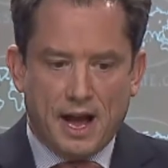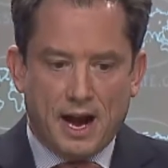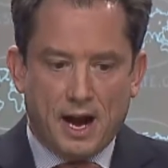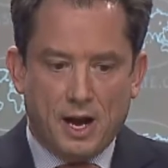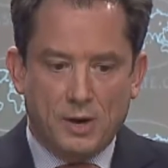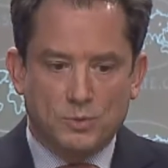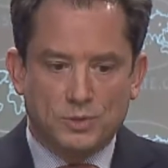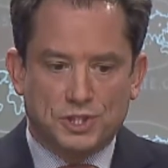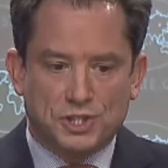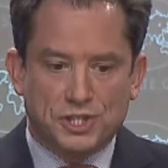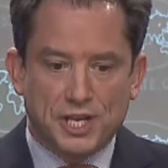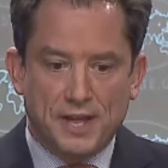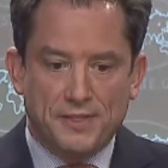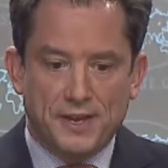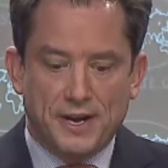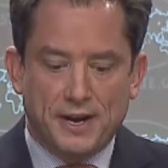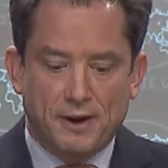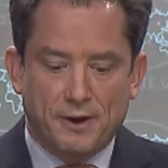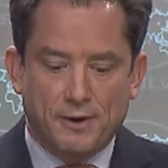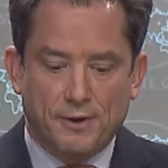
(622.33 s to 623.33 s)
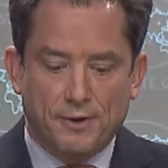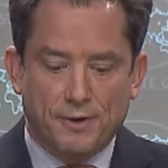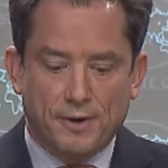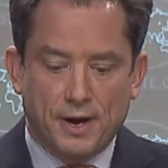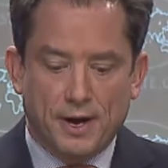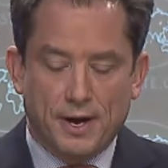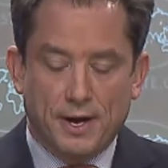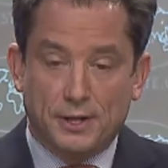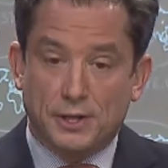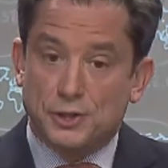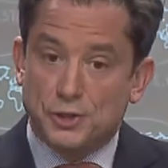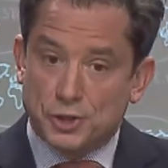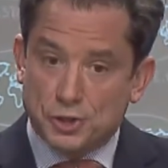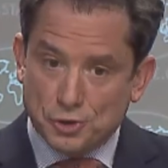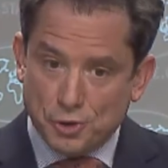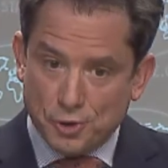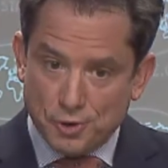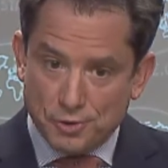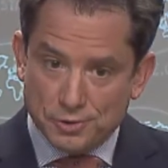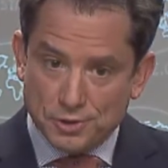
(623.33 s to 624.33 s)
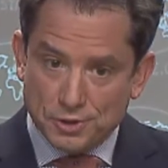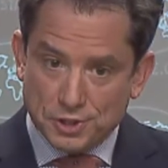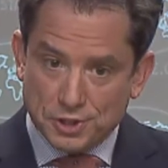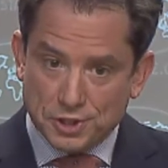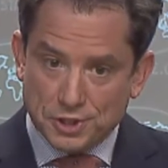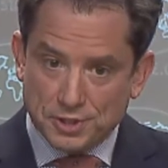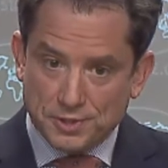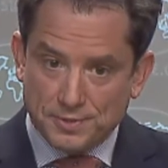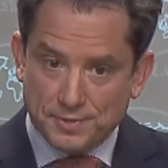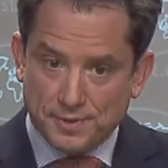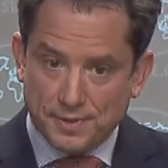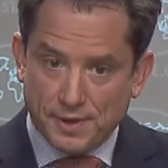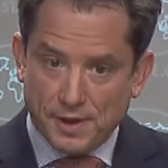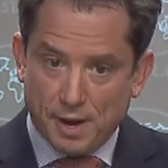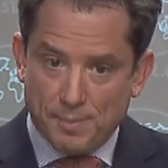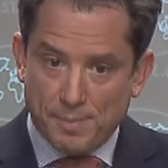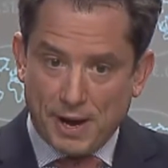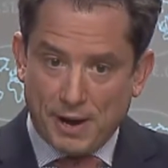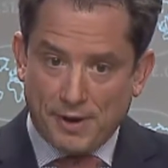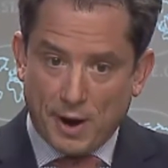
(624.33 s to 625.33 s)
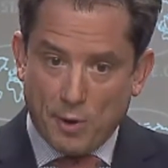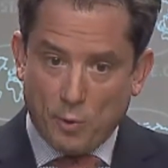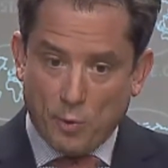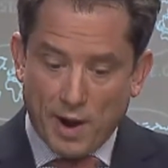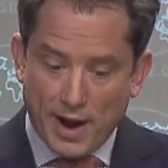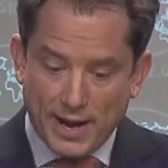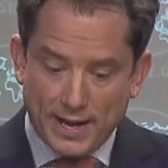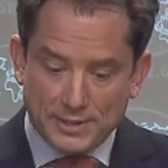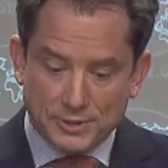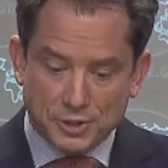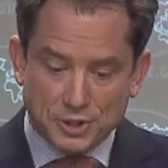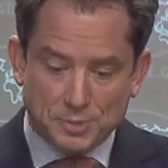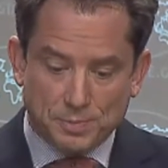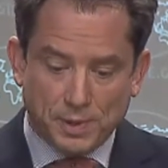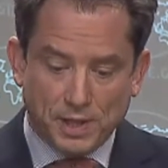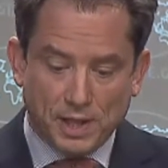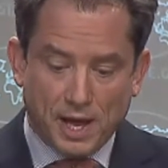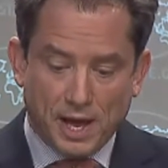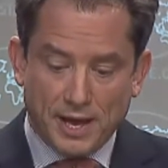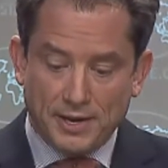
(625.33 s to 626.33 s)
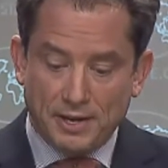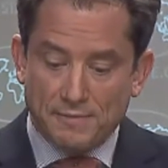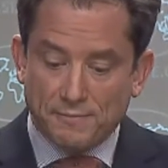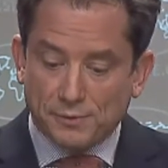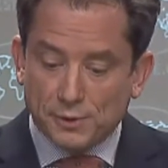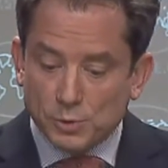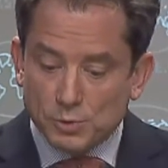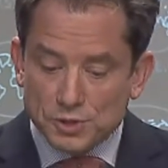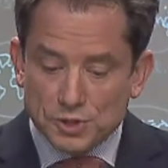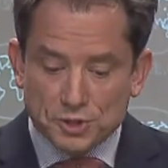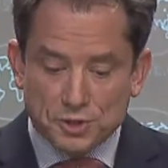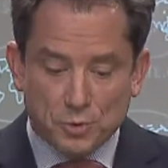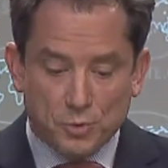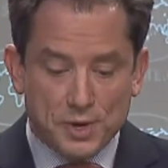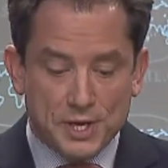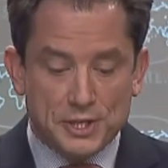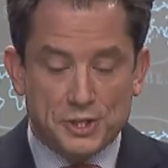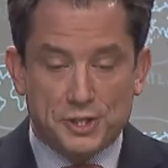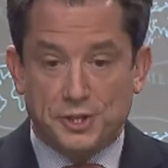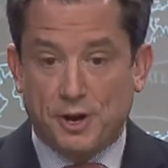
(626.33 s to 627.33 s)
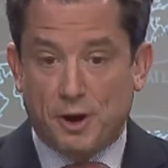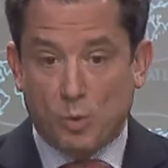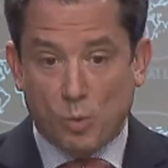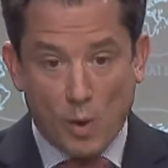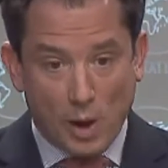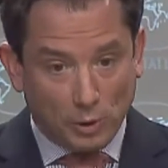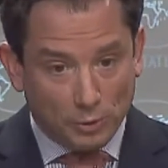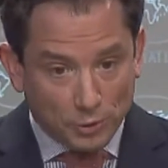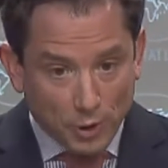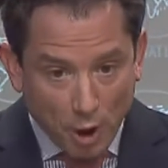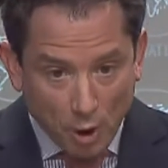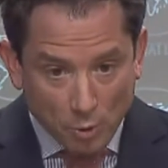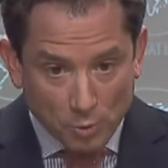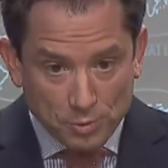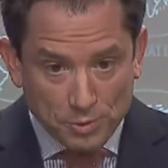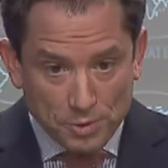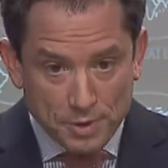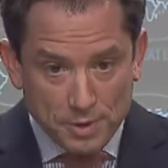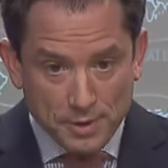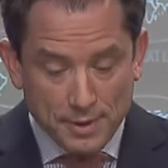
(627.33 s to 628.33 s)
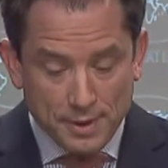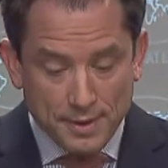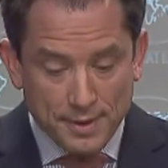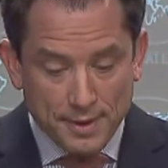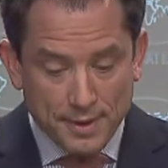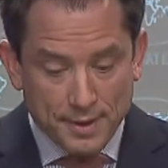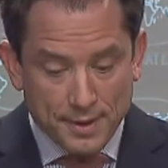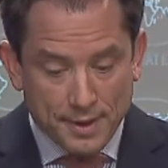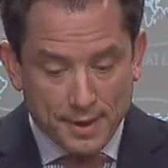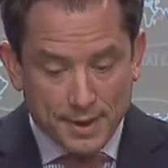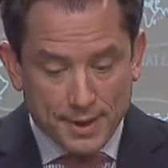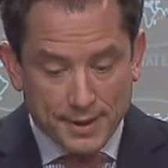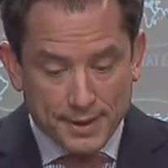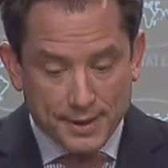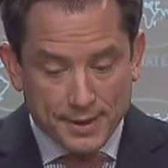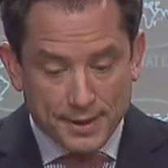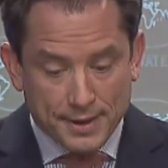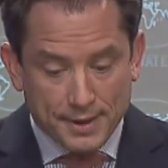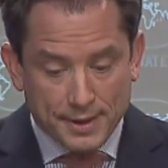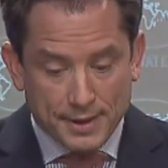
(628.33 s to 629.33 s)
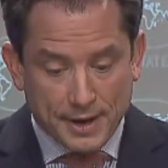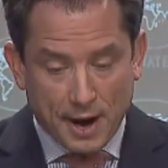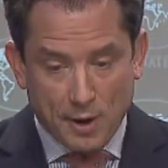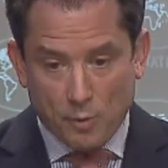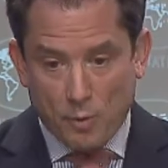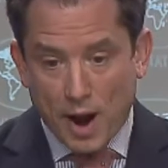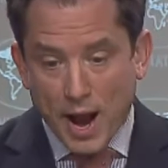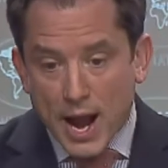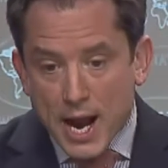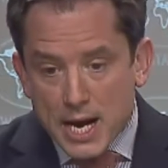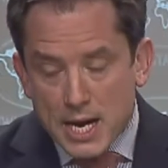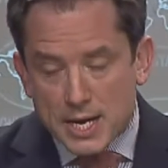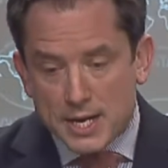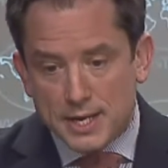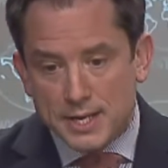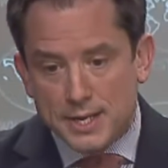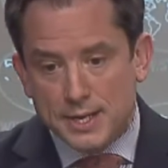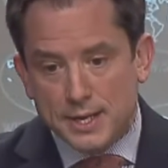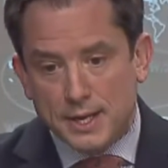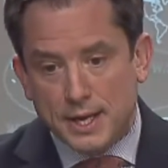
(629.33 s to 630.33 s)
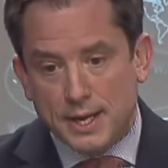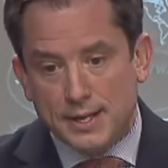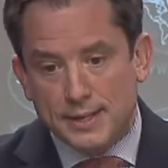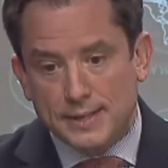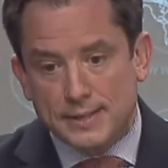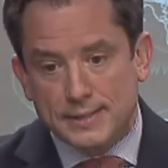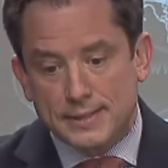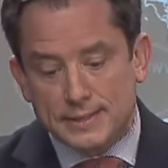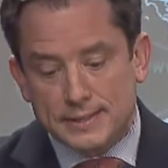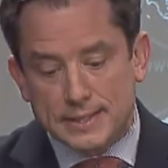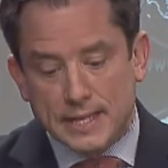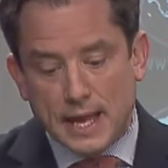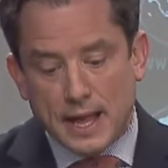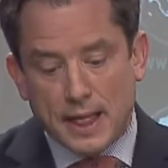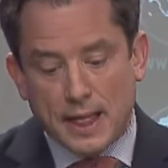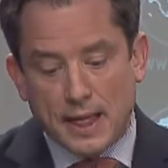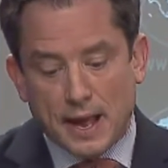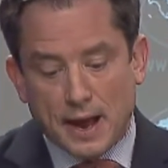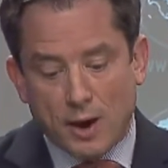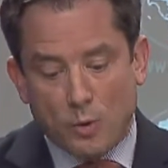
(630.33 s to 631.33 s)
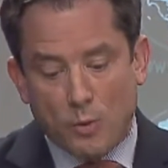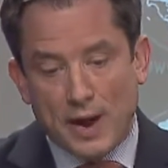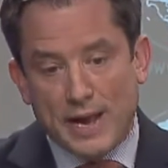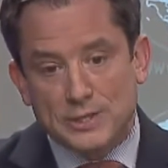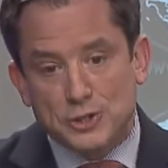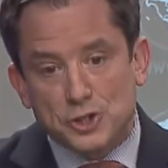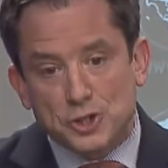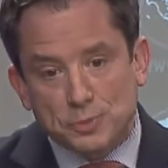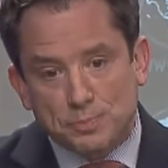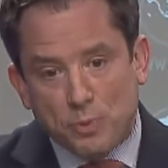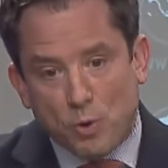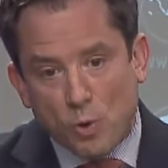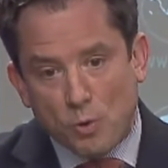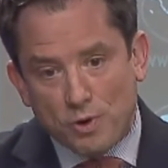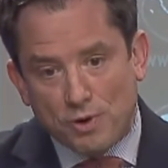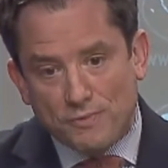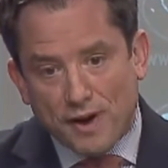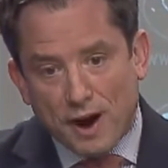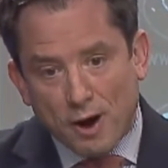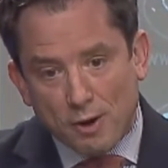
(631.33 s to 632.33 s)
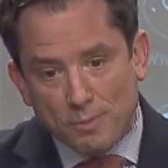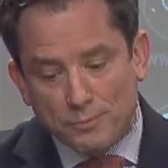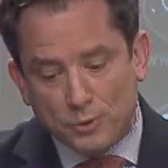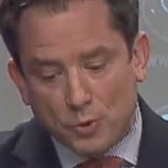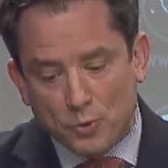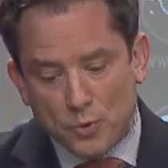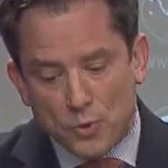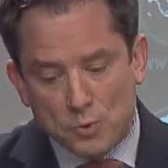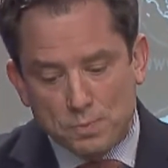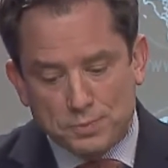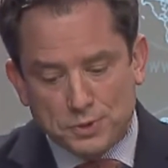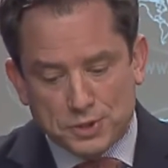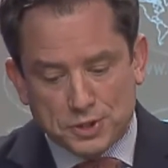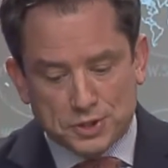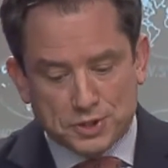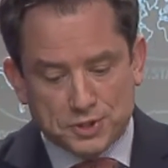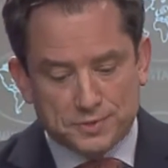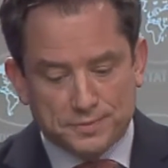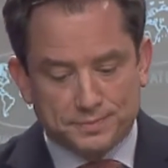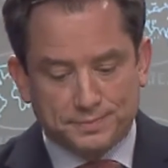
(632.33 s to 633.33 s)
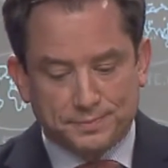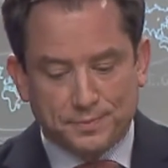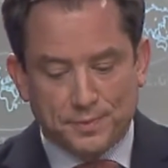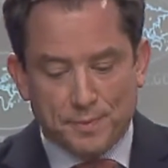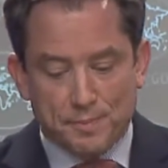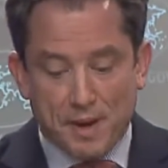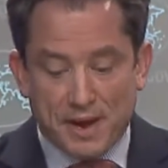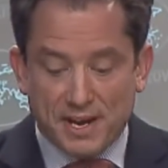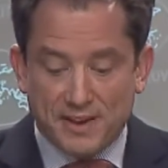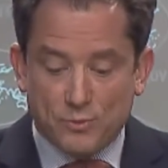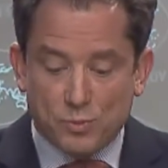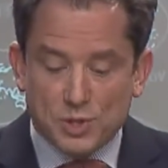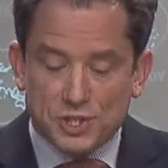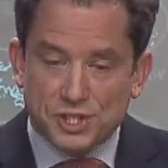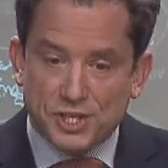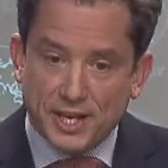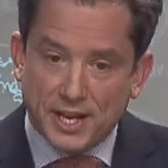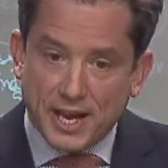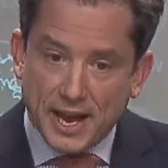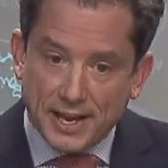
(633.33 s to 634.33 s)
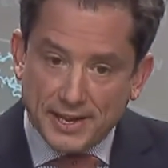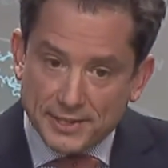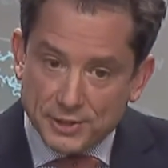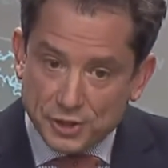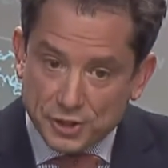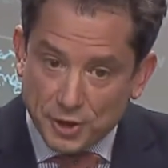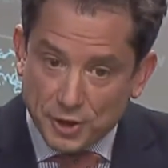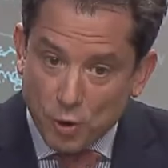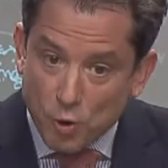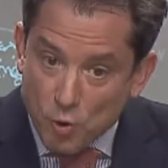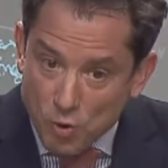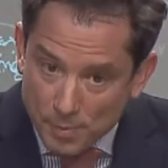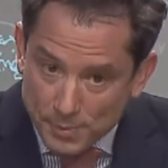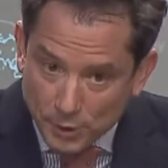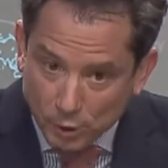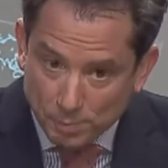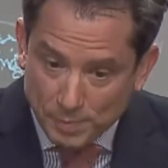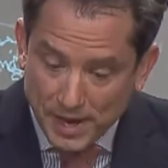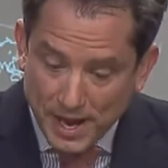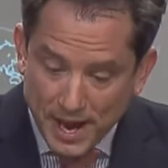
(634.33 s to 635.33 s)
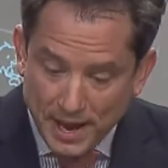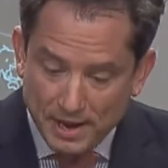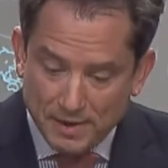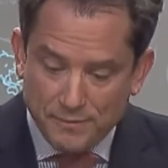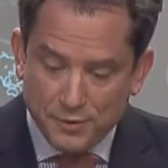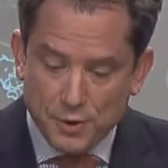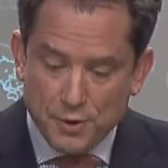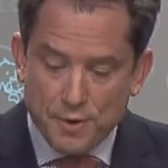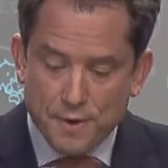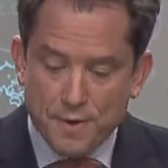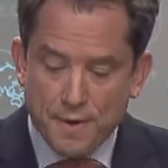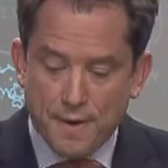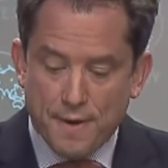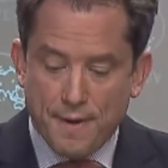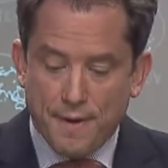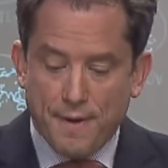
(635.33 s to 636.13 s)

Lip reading: I would say that our concerns about Iran's malign influence in the region are well known. In Iraq, Iran's support of armed groups, many of which engage in criminal behavior